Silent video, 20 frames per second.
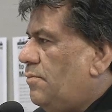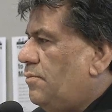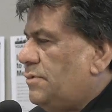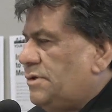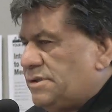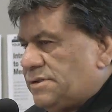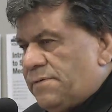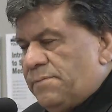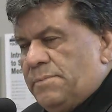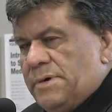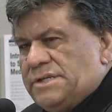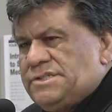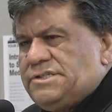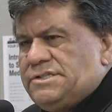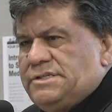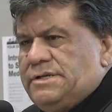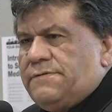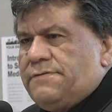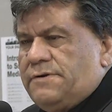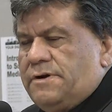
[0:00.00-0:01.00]
it's a
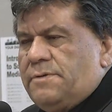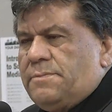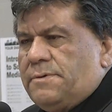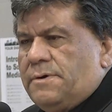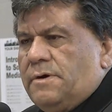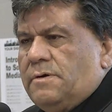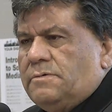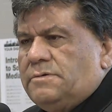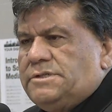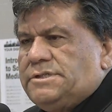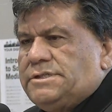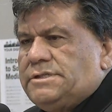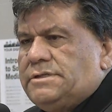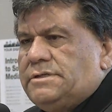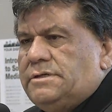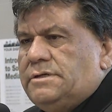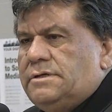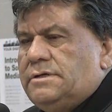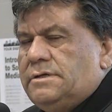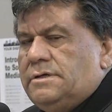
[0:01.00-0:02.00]
much different approach.
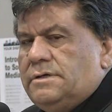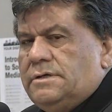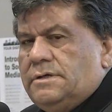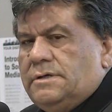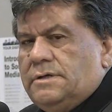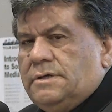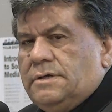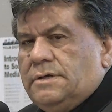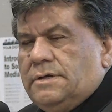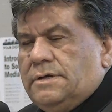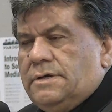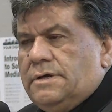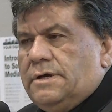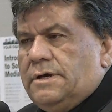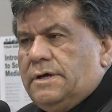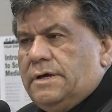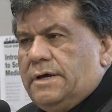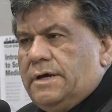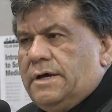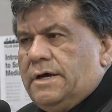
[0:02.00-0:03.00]

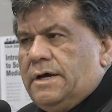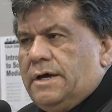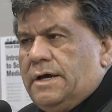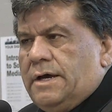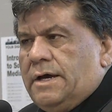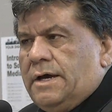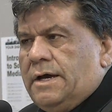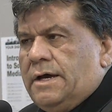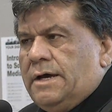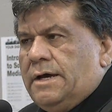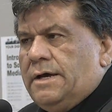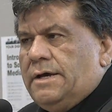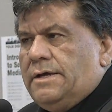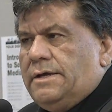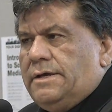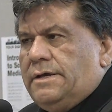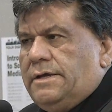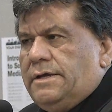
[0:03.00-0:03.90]
The